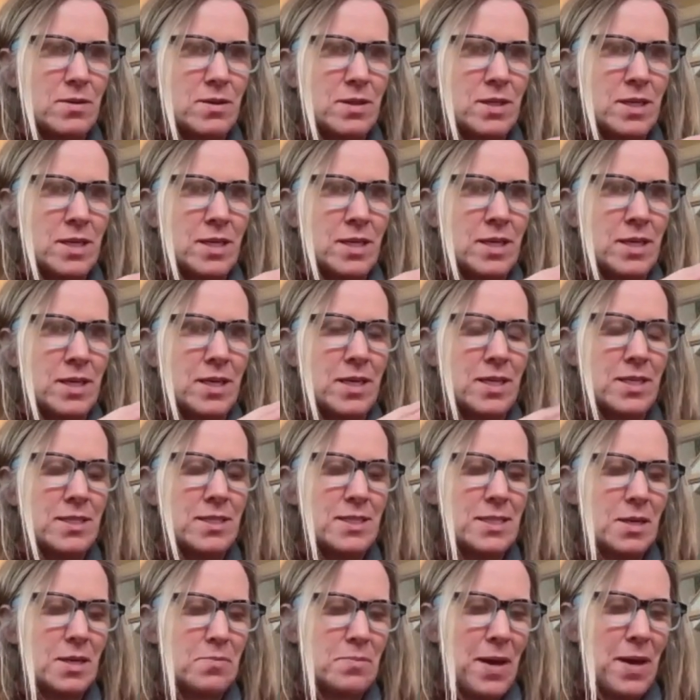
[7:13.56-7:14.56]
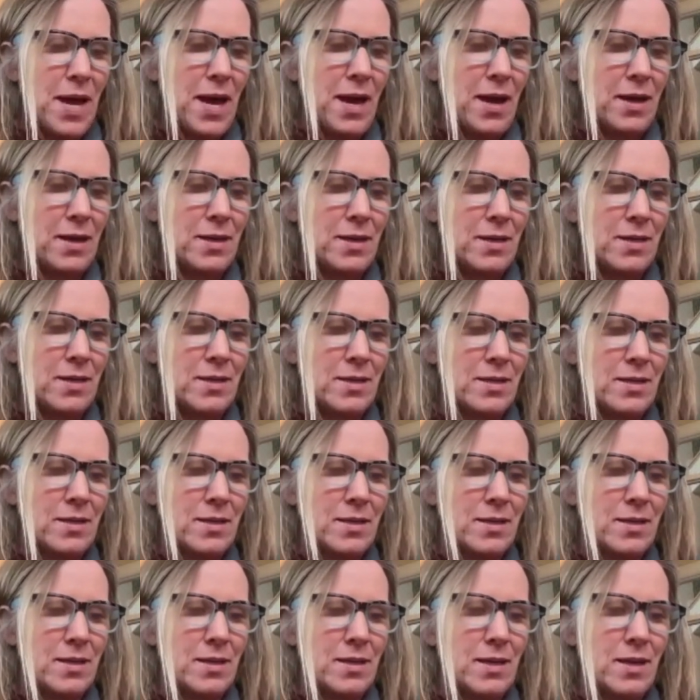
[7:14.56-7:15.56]
that he stepped
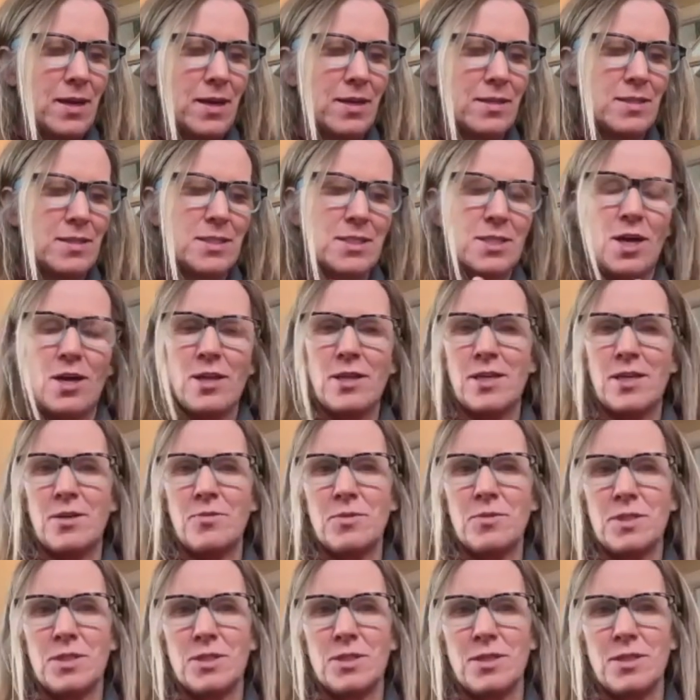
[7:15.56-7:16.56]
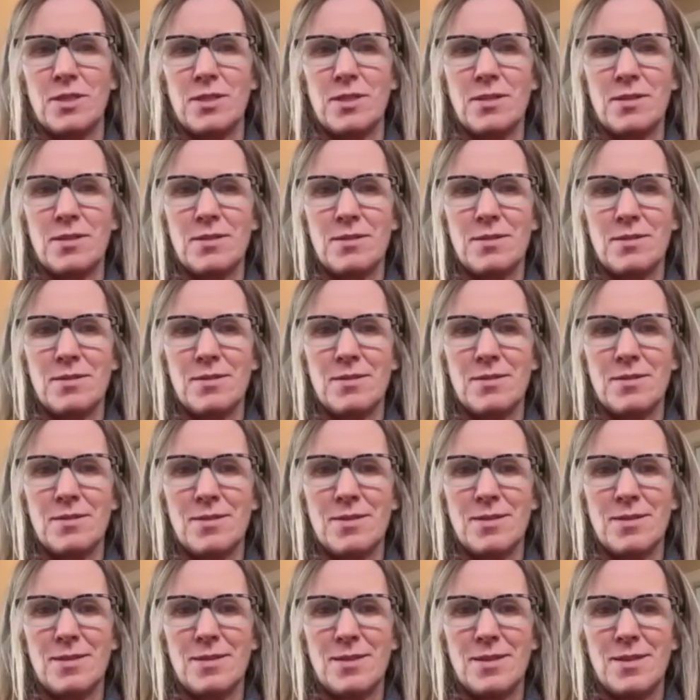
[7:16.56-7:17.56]
back and saw that it was good.
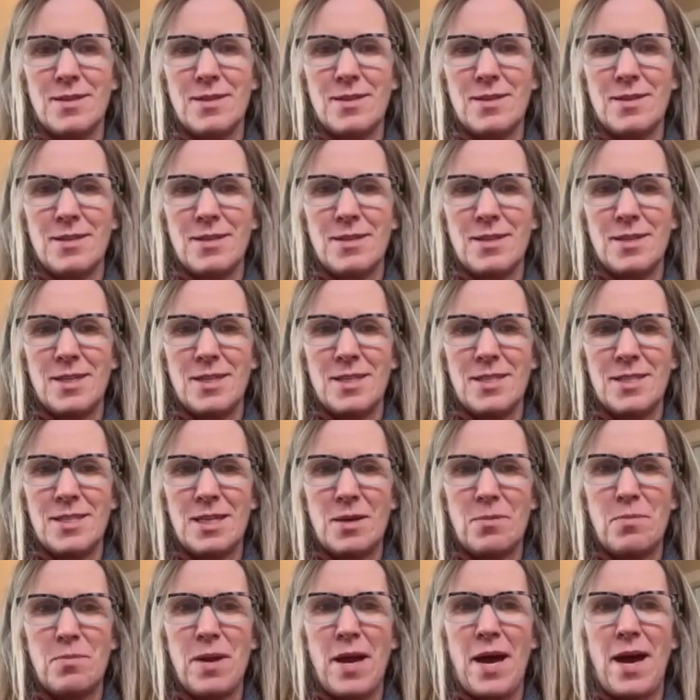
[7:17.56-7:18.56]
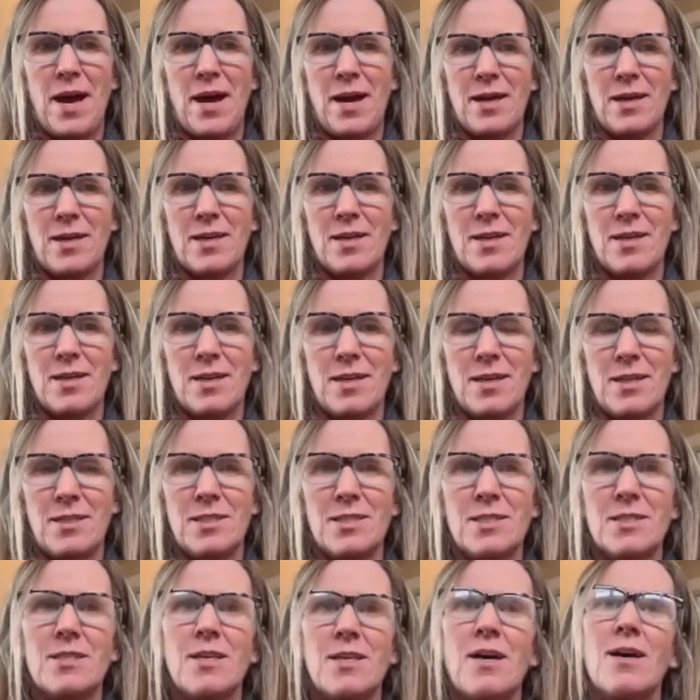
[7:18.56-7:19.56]
That he stepped back
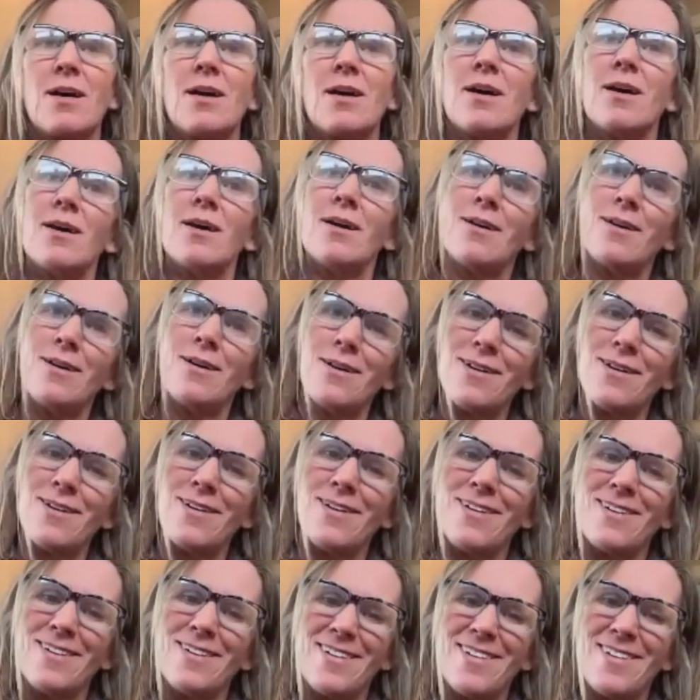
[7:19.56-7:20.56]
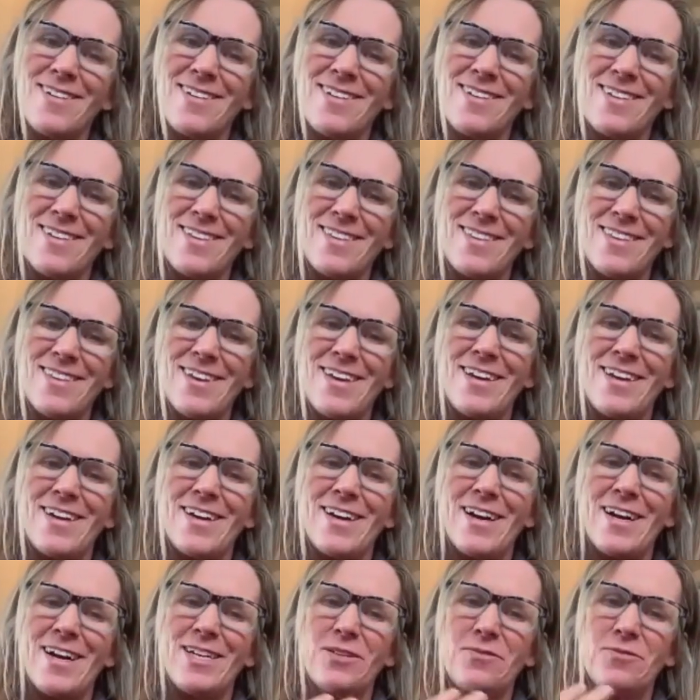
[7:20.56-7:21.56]
and just thought, that he
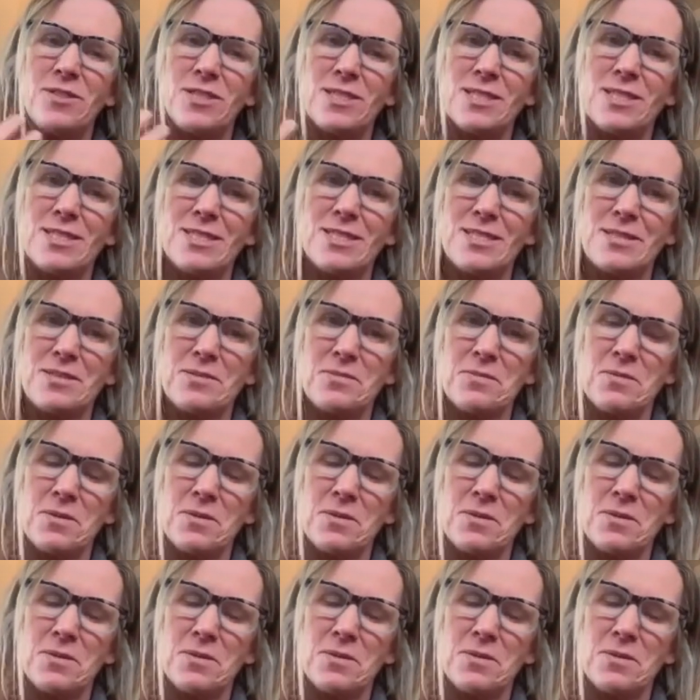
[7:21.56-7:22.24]
kind of just